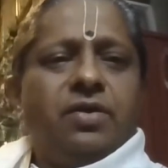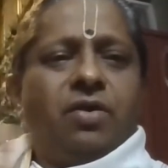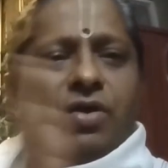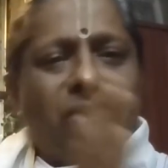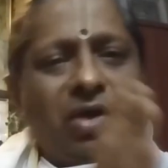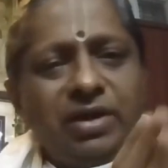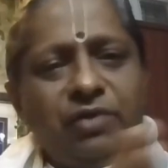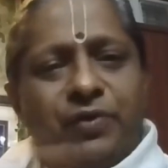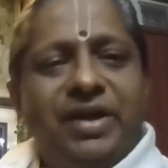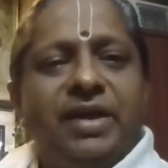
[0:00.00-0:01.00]
on all the
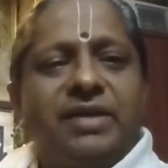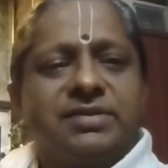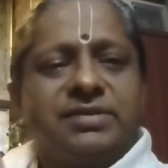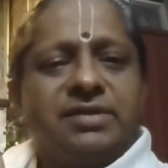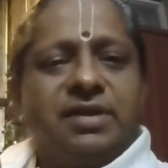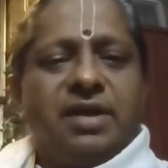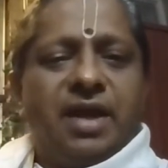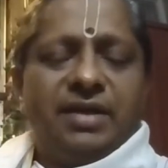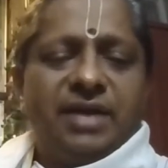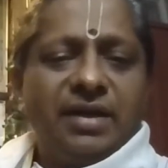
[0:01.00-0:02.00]
5 days,
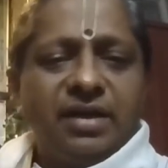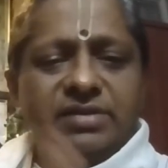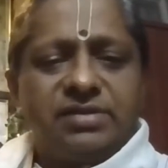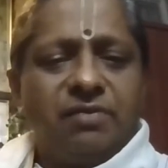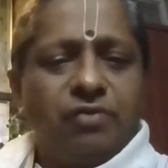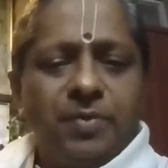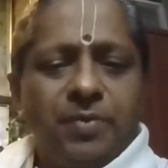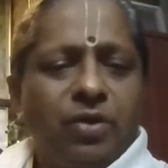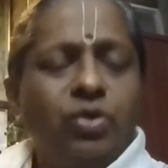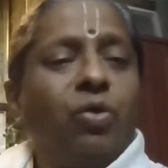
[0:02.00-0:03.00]
and that in itself will be
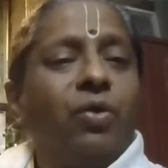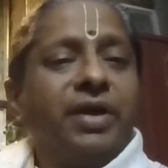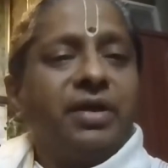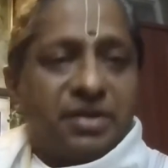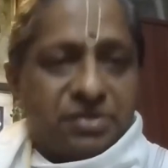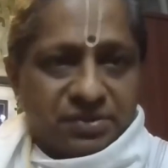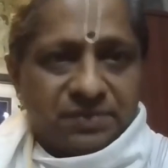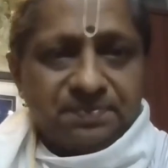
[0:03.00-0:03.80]
a good orientation.